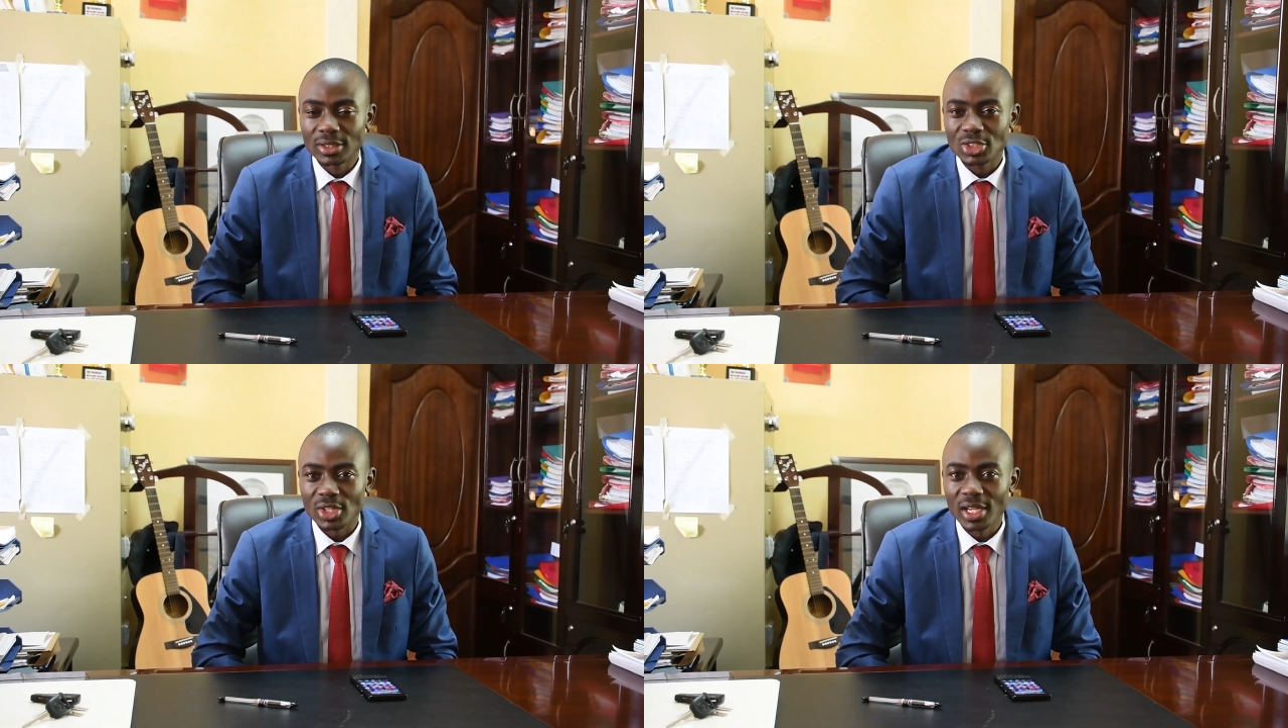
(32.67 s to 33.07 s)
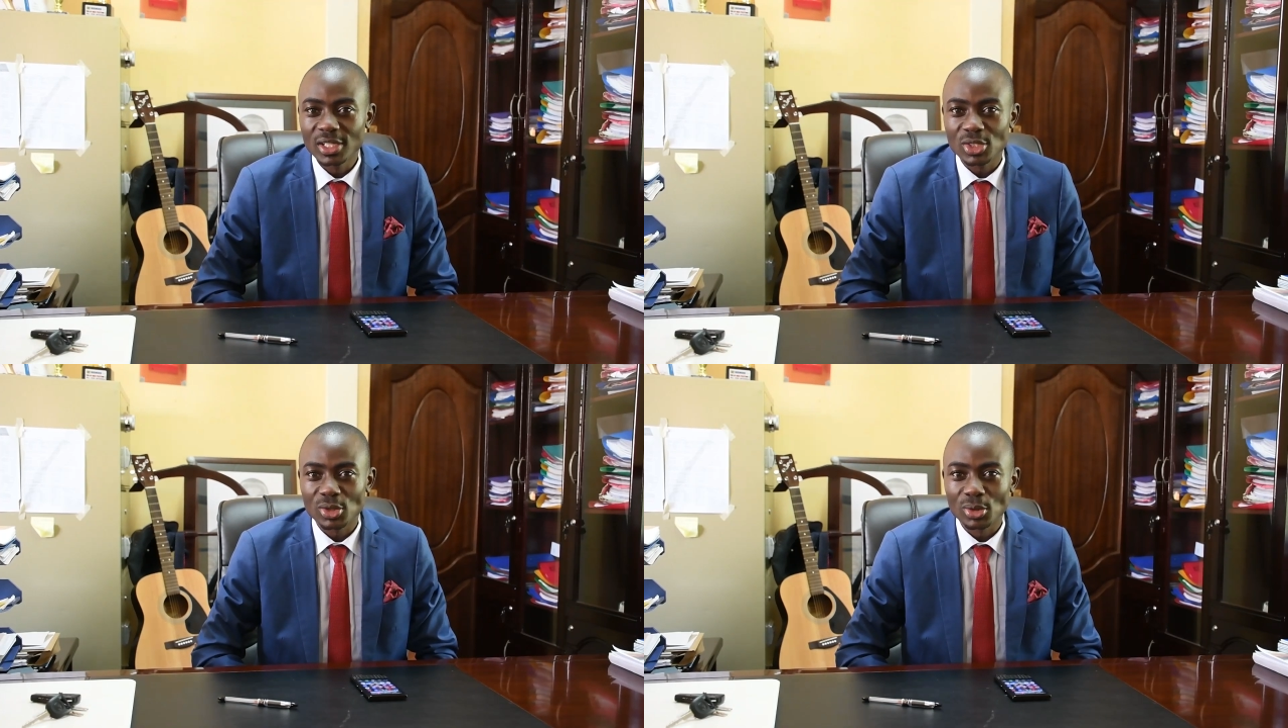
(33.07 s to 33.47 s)

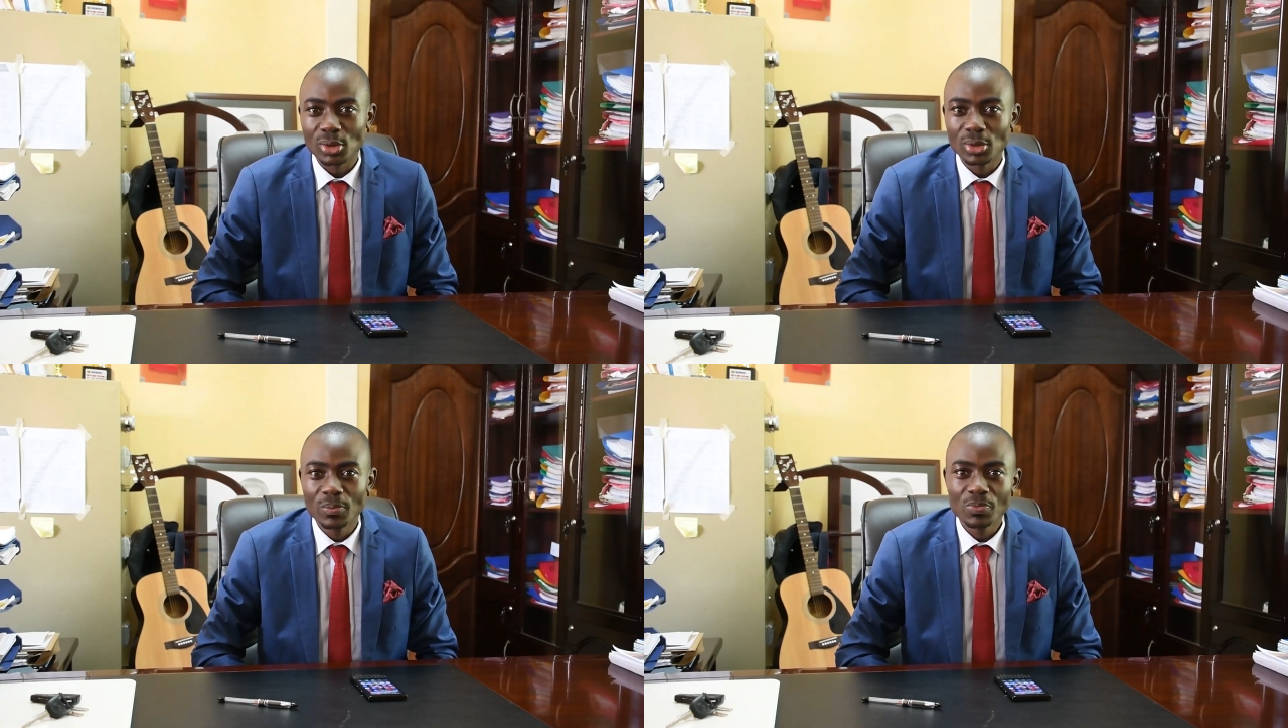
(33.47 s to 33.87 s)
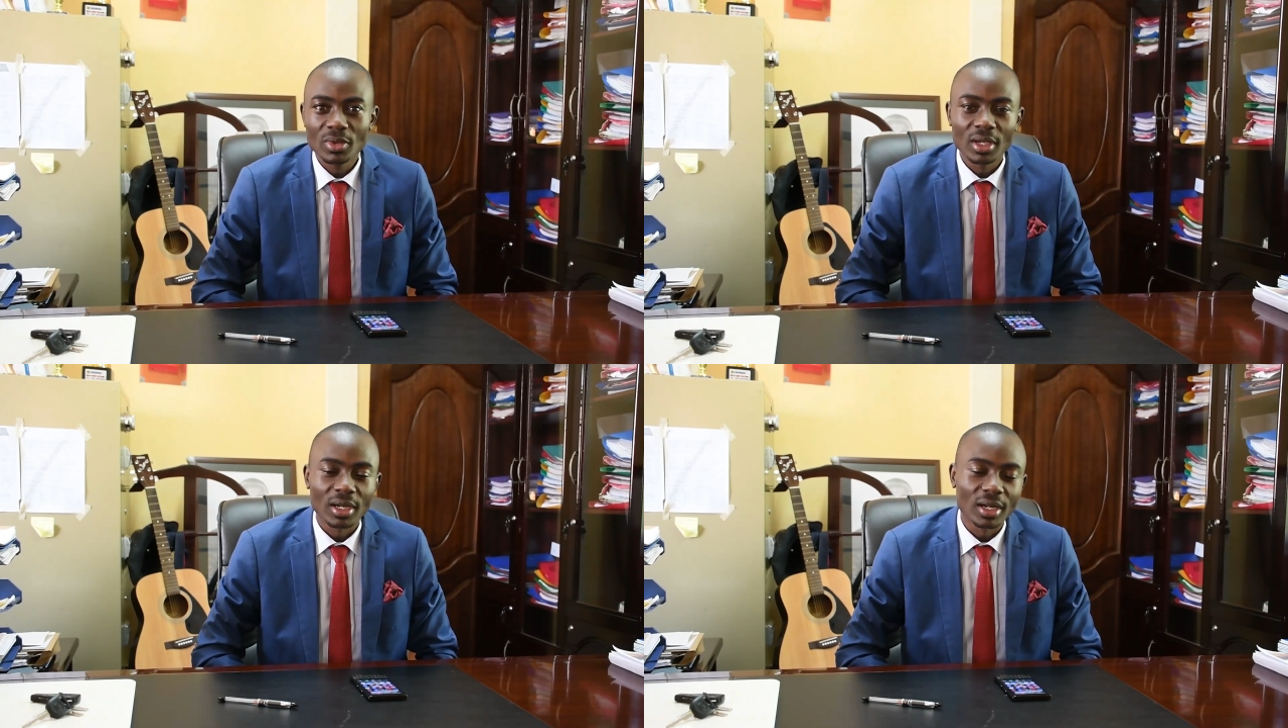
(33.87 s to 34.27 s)
trying to
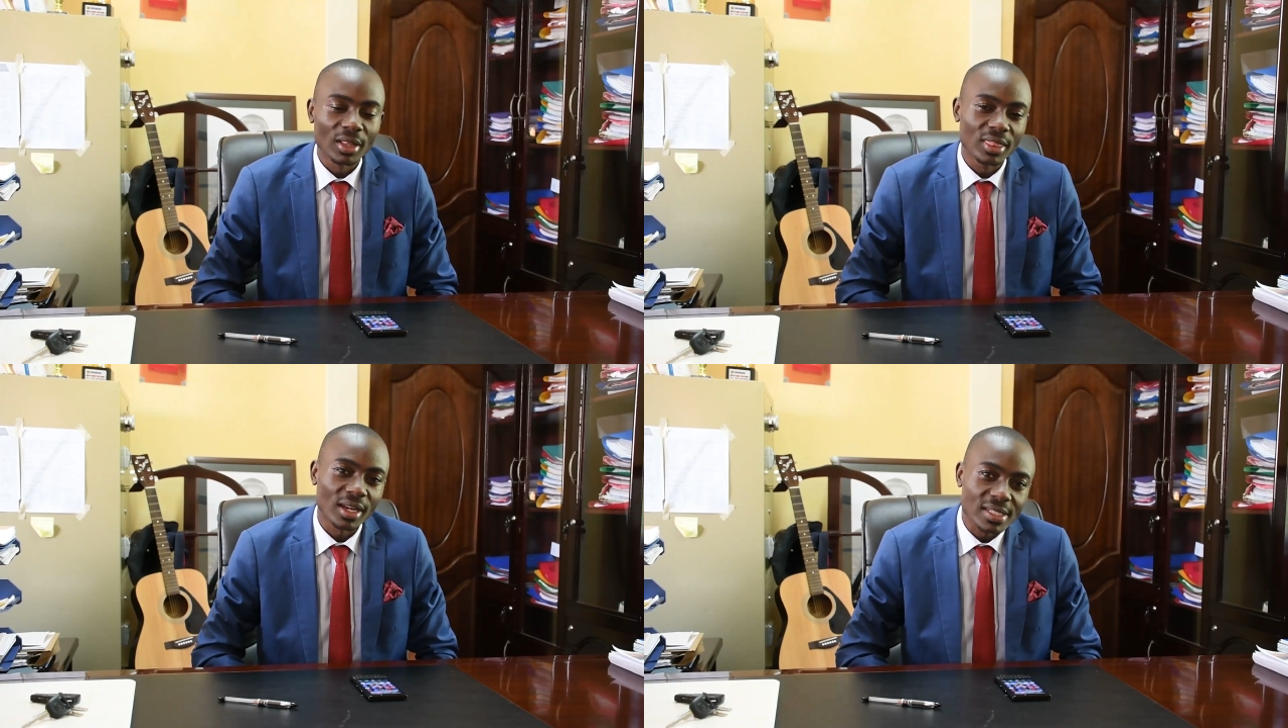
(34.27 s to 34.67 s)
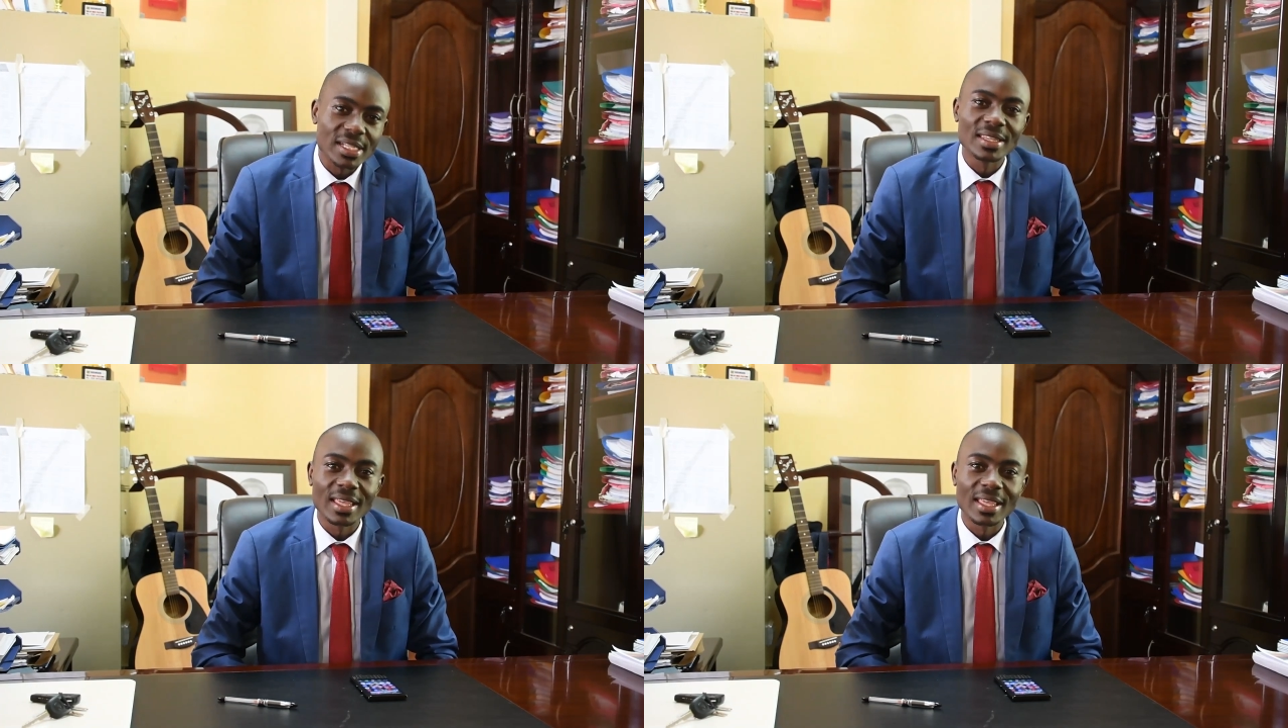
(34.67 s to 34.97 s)
threaten